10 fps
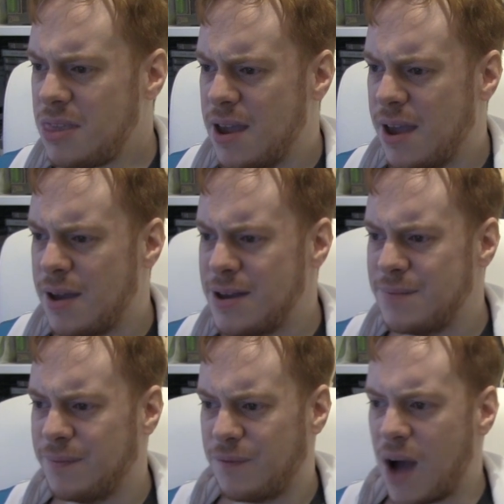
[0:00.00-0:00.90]

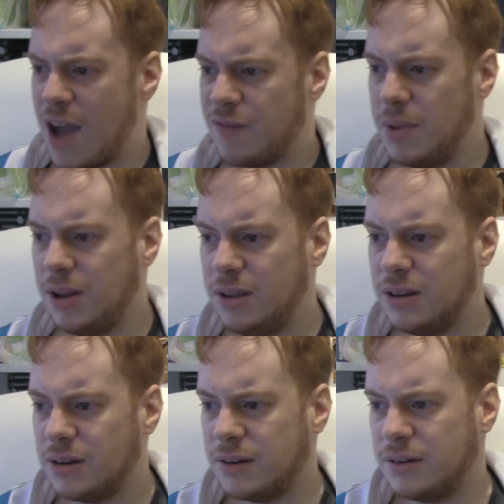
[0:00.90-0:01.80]
Um, five
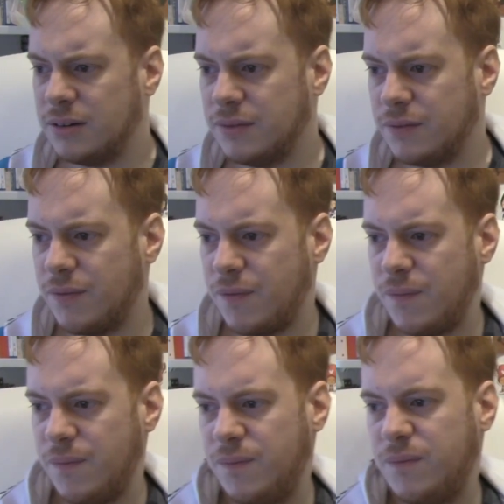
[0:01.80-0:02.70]
million and
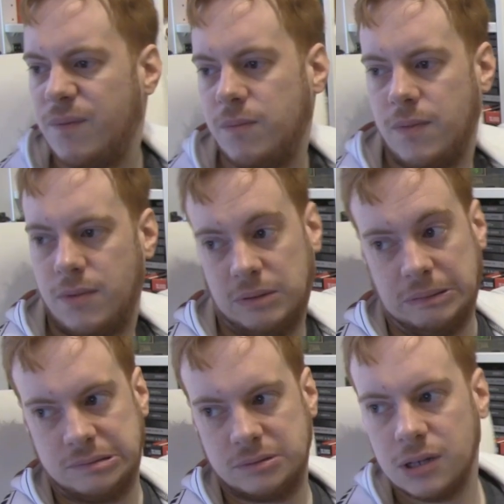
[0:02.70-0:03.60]

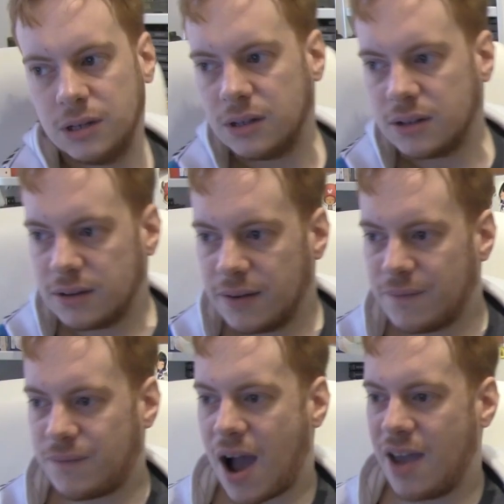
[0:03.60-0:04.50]

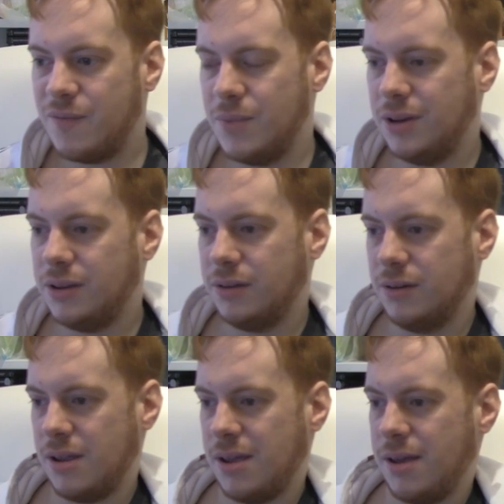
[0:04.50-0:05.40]
five
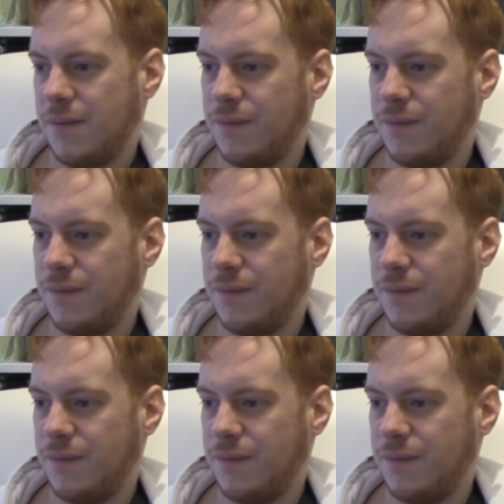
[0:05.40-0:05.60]
million uh,